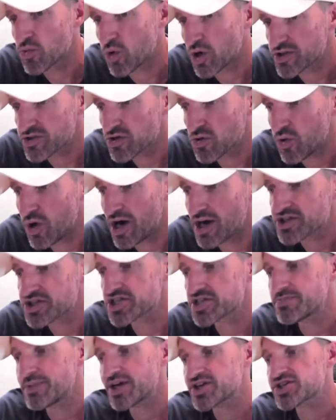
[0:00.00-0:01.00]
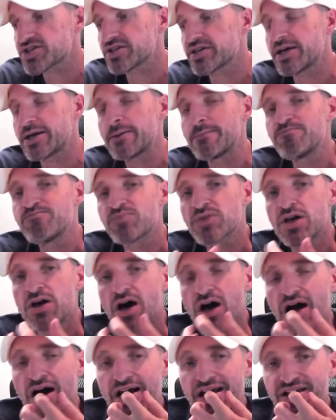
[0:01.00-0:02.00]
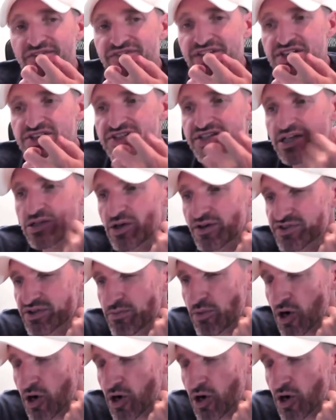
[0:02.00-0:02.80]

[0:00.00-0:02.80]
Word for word: one to watch, especially uh, if they sell off the